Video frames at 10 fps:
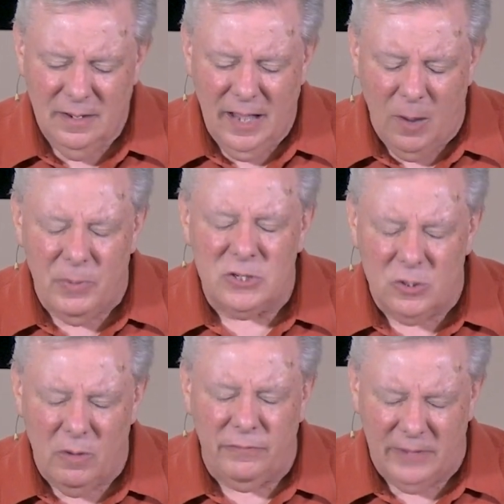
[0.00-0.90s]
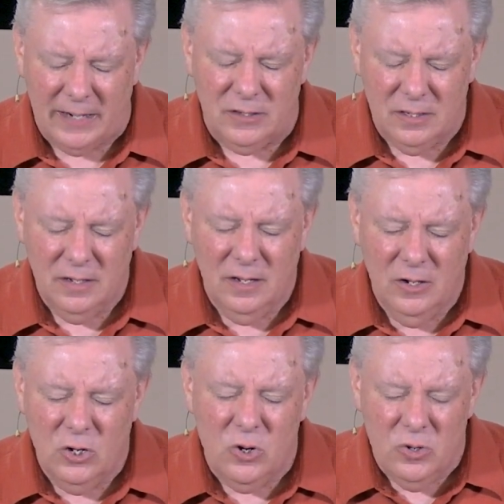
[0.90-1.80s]
Help us to reflect
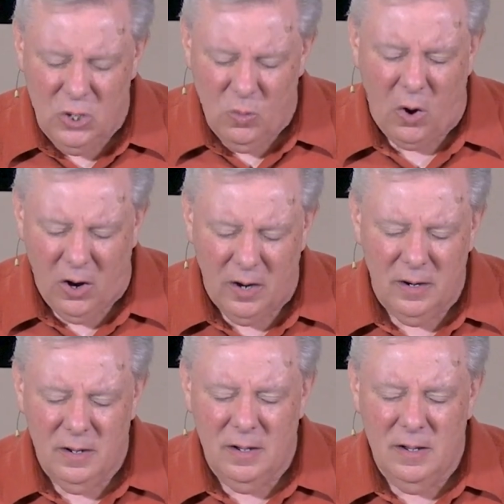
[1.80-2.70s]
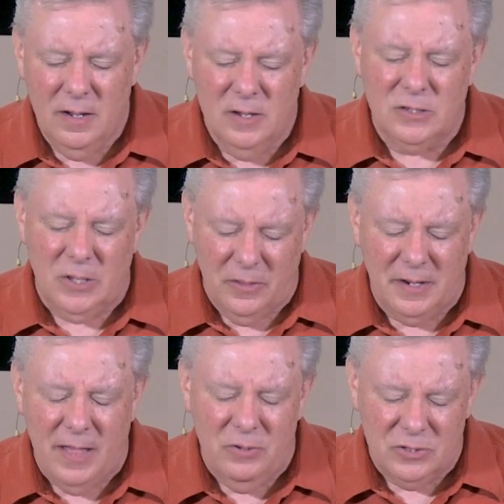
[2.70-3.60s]
who you are so that
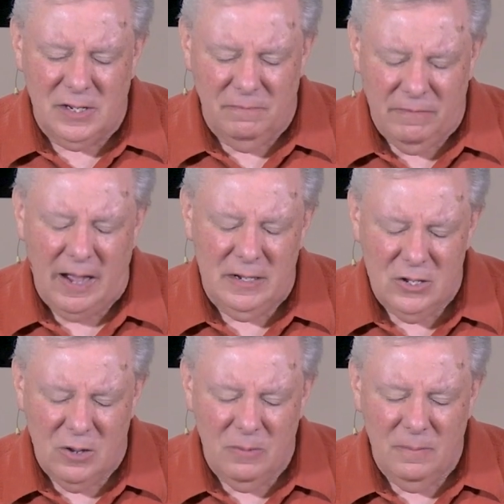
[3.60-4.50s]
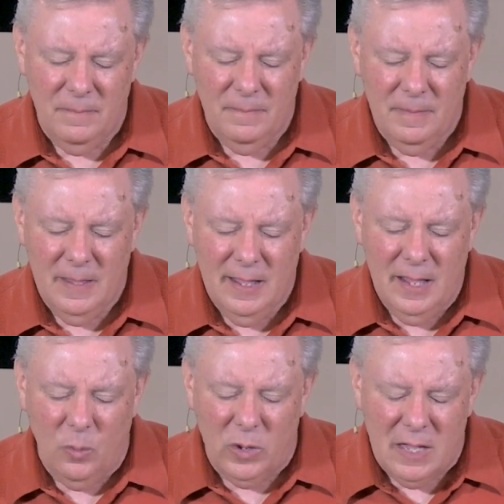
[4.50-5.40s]
others can find you.
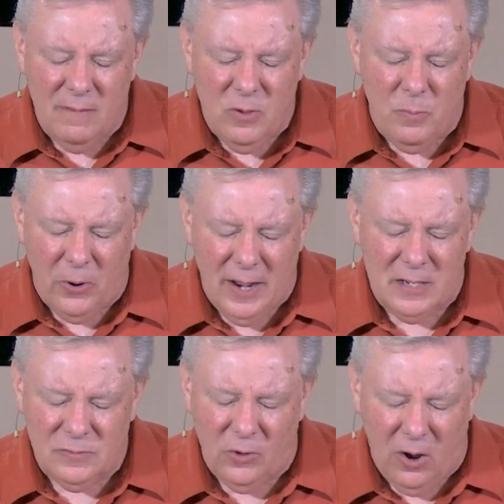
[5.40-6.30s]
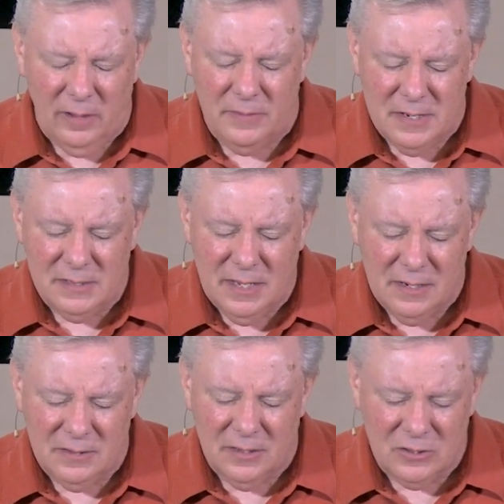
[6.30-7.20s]
And we give you praise for all of these
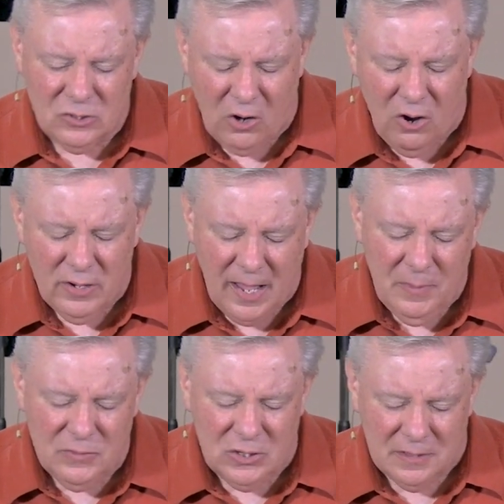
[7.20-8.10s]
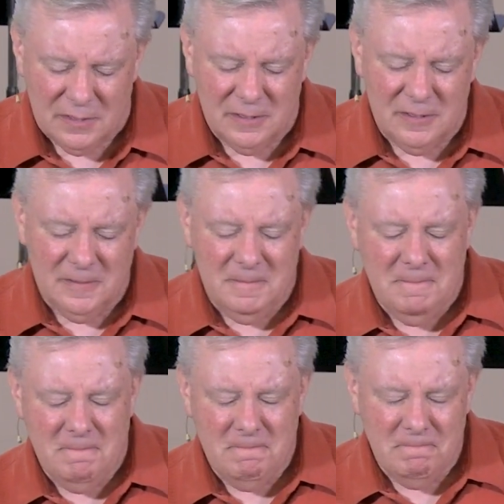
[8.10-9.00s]
things in the strong name of Jesus.
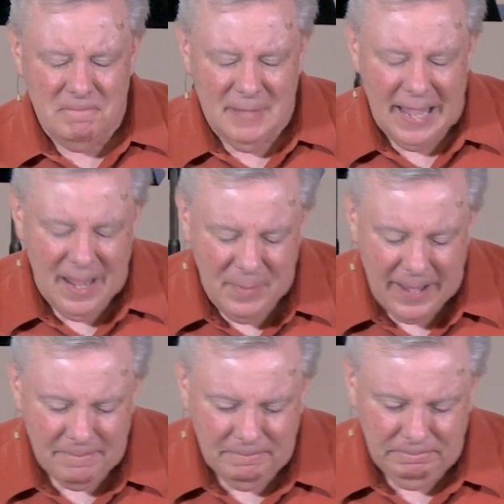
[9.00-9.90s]
Amen.